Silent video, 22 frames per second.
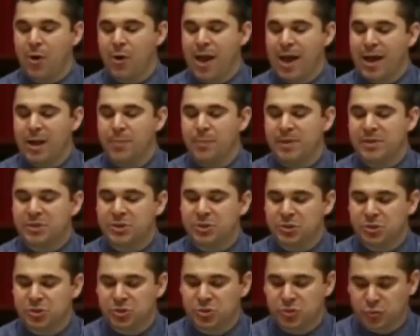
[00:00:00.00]
our enemies to
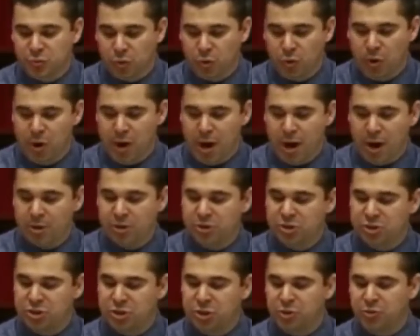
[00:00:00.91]
destroy our
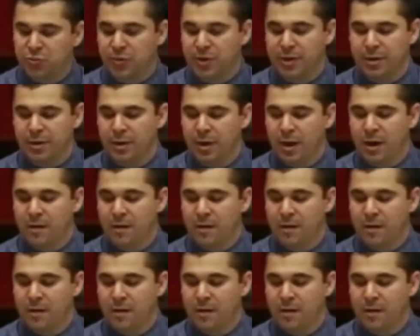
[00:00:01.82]
children,